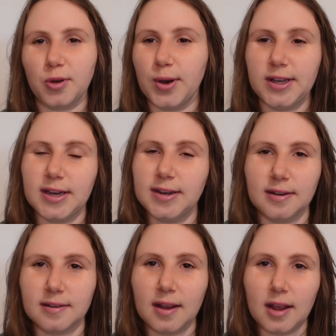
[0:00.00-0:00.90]
so I
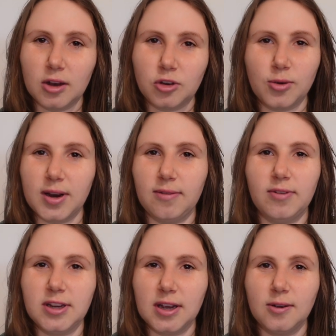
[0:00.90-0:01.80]
didn't do any
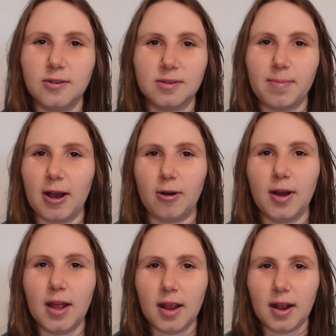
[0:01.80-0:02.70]
videos
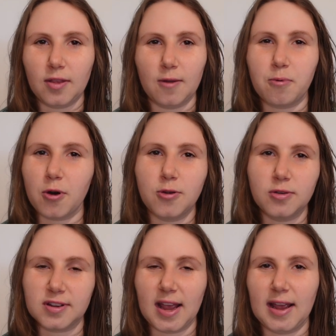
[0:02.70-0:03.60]
about the
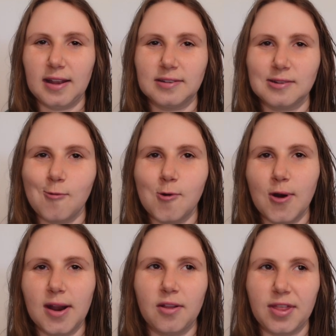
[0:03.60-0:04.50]
process or
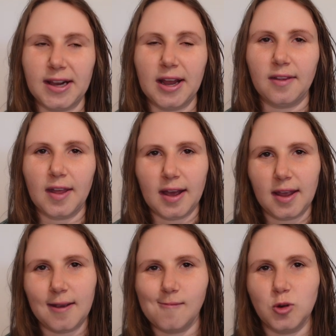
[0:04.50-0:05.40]
anything like that.
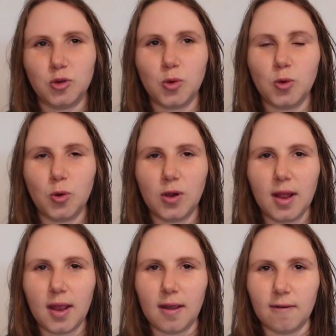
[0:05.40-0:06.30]
It was all
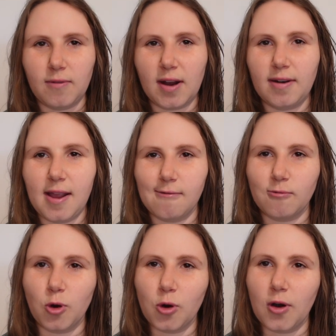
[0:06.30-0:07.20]
very
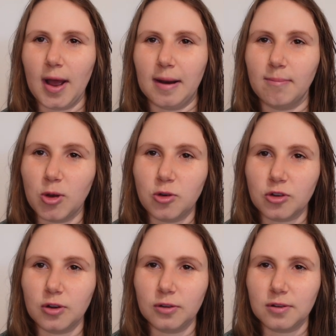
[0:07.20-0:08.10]
raw and
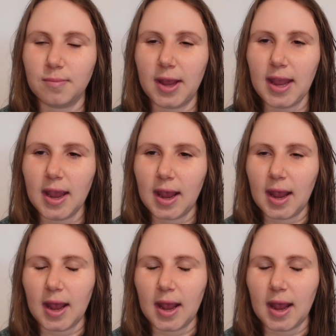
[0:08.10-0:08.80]
emotional to me.